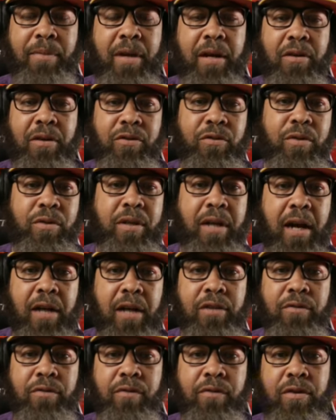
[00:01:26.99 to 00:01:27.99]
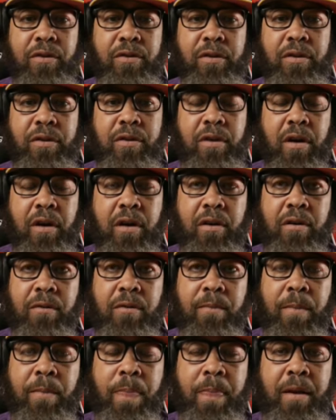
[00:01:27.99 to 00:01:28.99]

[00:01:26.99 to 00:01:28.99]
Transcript: down to a controversial call,